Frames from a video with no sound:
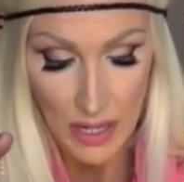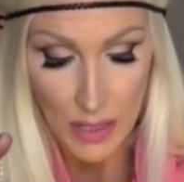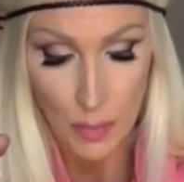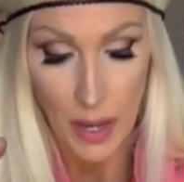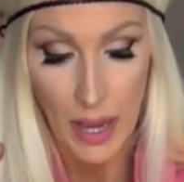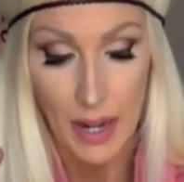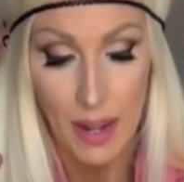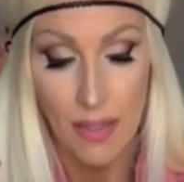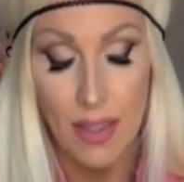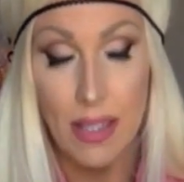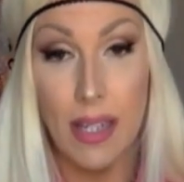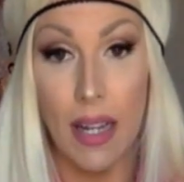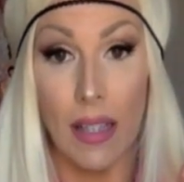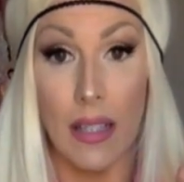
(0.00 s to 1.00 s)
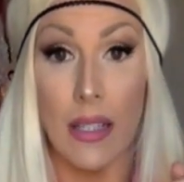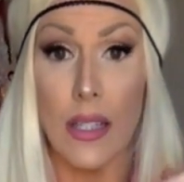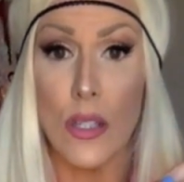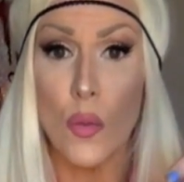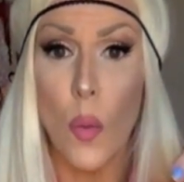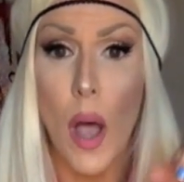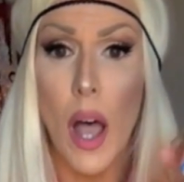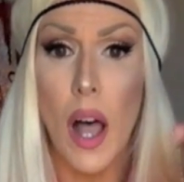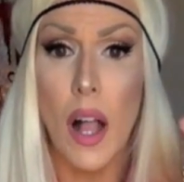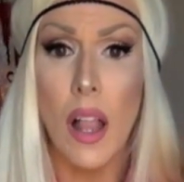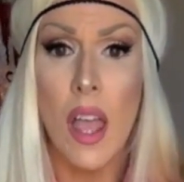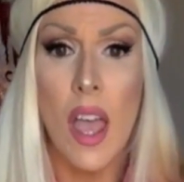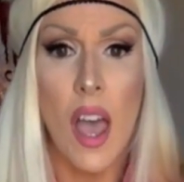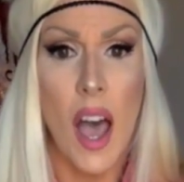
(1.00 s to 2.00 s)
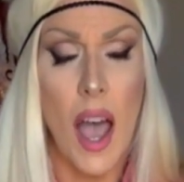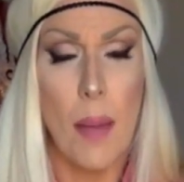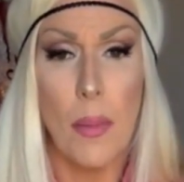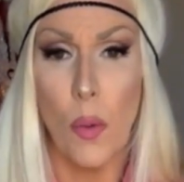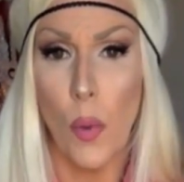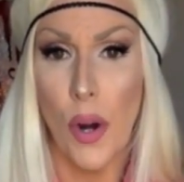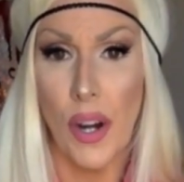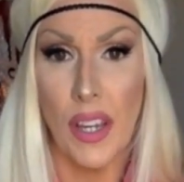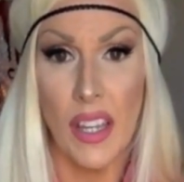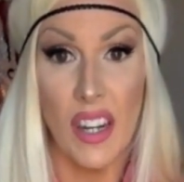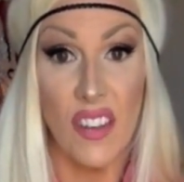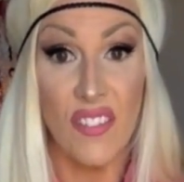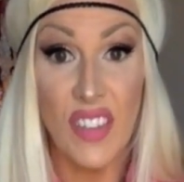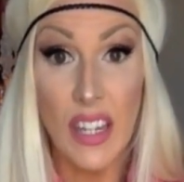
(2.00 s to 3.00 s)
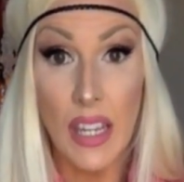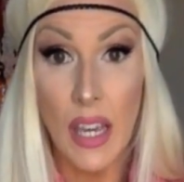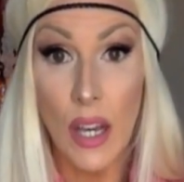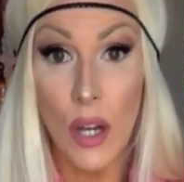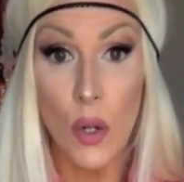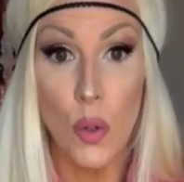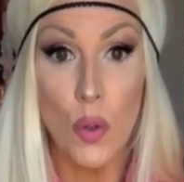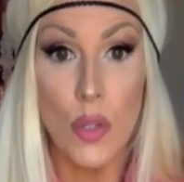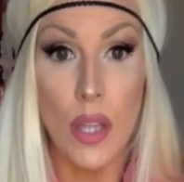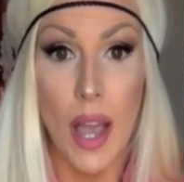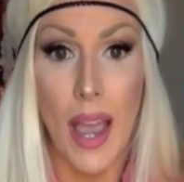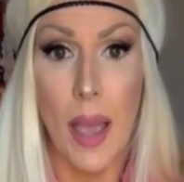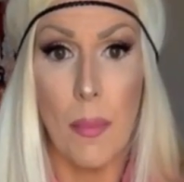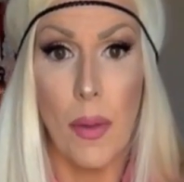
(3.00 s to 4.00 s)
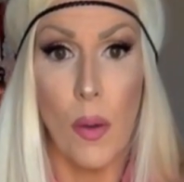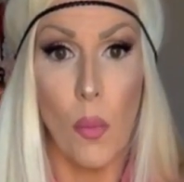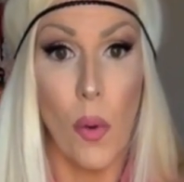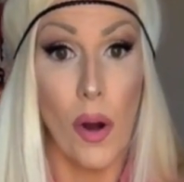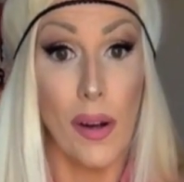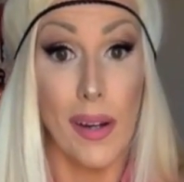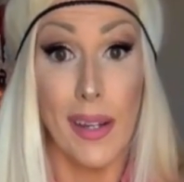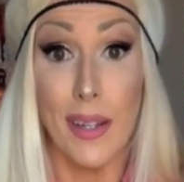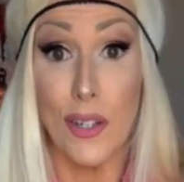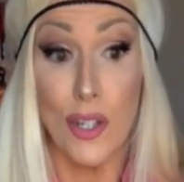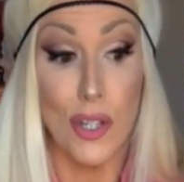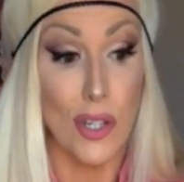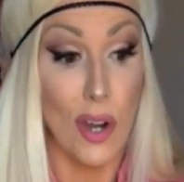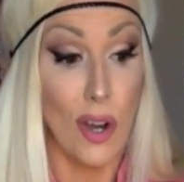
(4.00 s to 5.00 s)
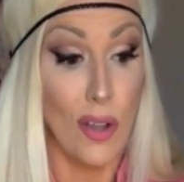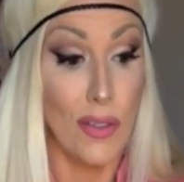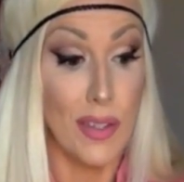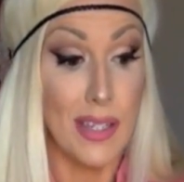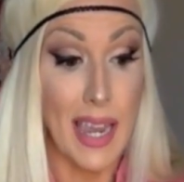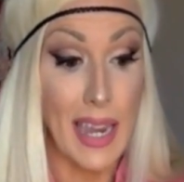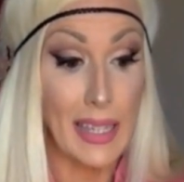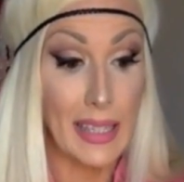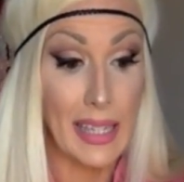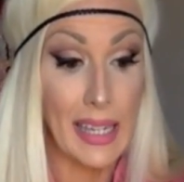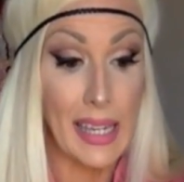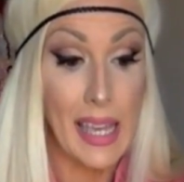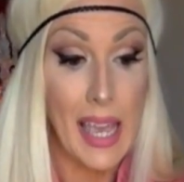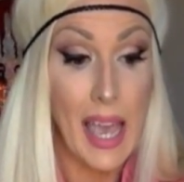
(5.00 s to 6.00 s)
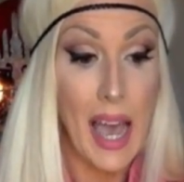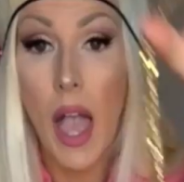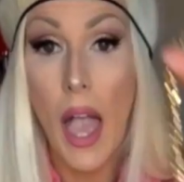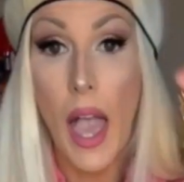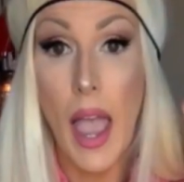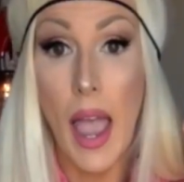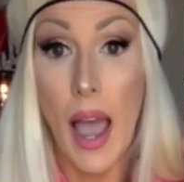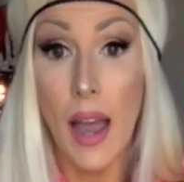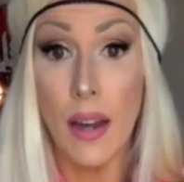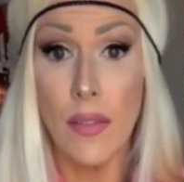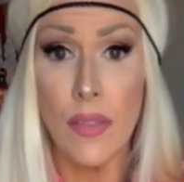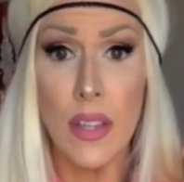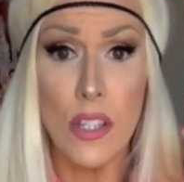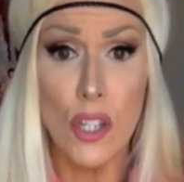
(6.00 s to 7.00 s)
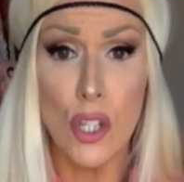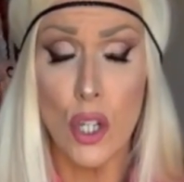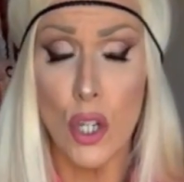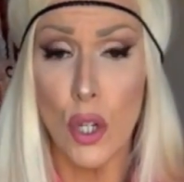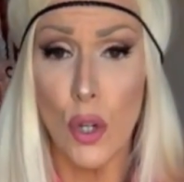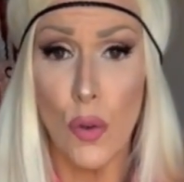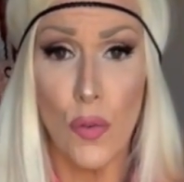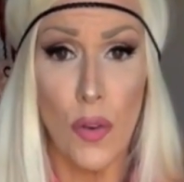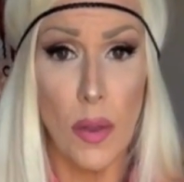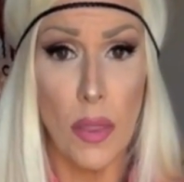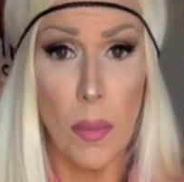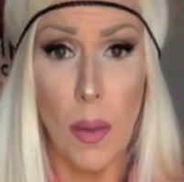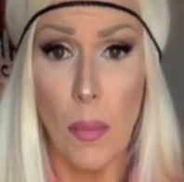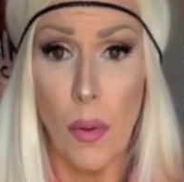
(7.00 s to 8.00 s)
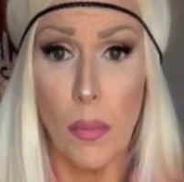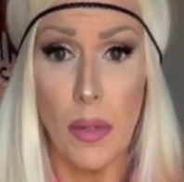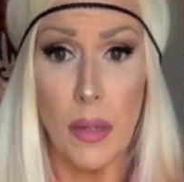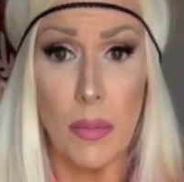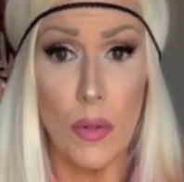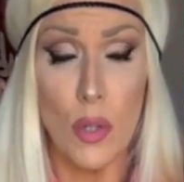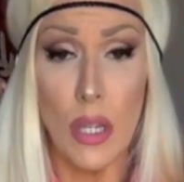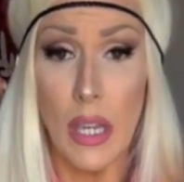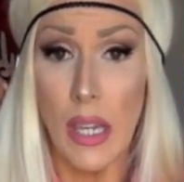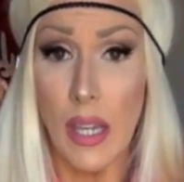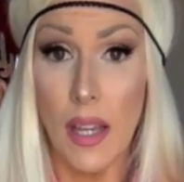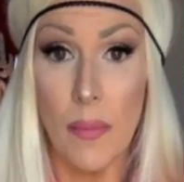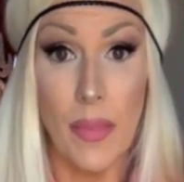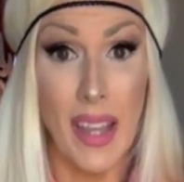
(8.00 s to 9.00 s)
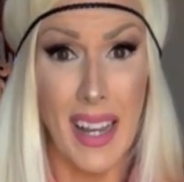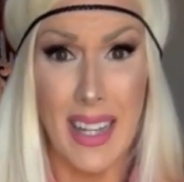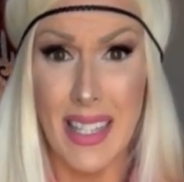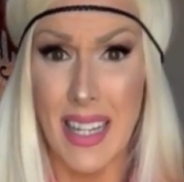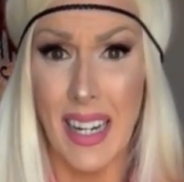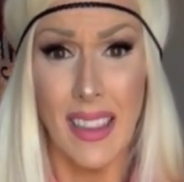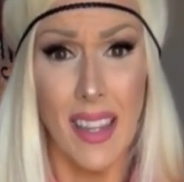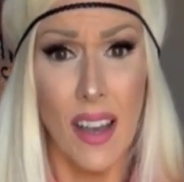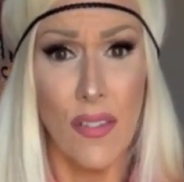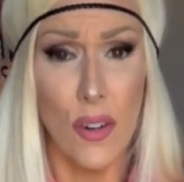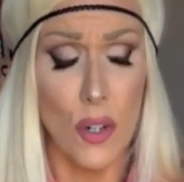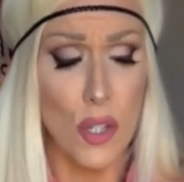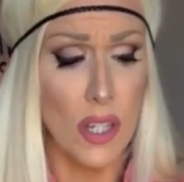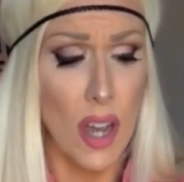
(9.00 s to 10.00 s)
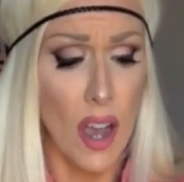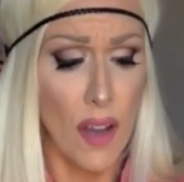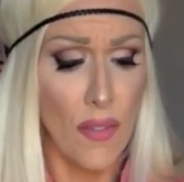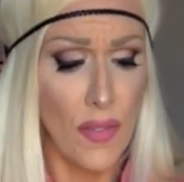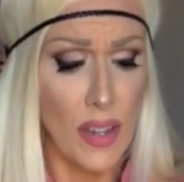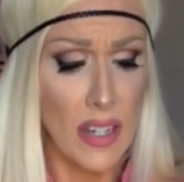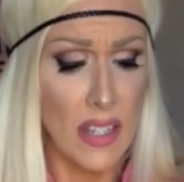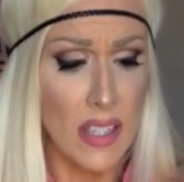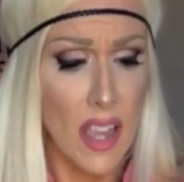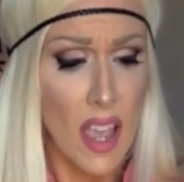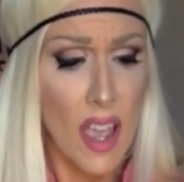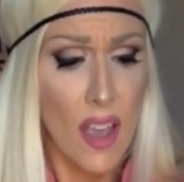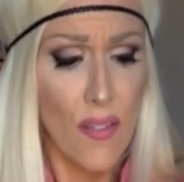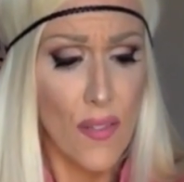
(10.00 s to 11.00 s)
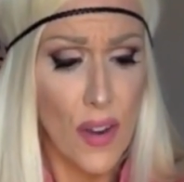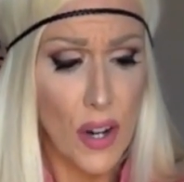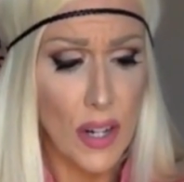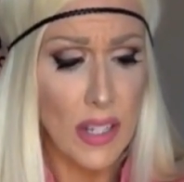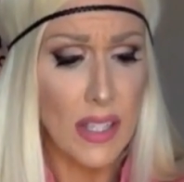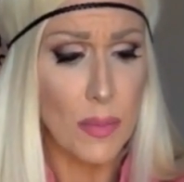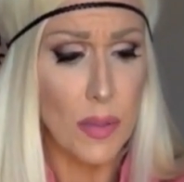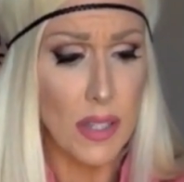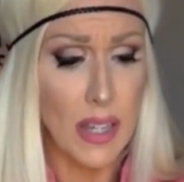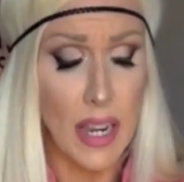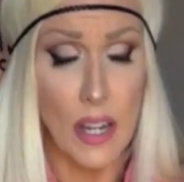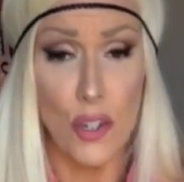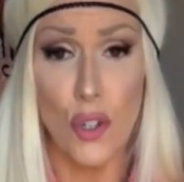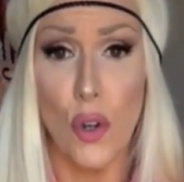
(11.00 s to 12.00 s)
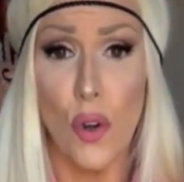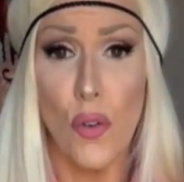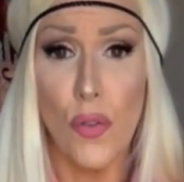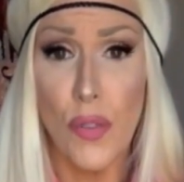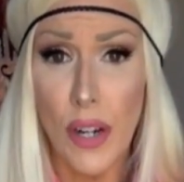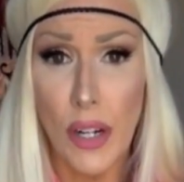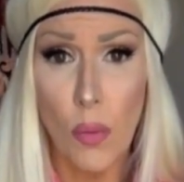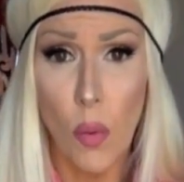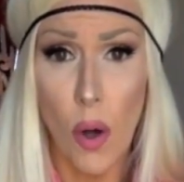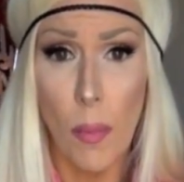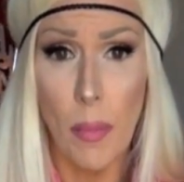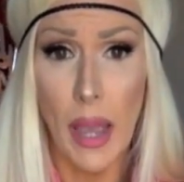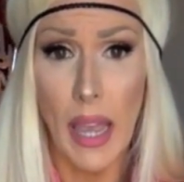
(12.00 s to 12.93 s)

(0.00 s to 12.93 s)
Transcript: has been this necklace as well. I've been wearing it in videos. I have been wearing it just on the daily. And these two from the Bumblebee Boutique, like I said, I love her stuff. It is very substantial, very well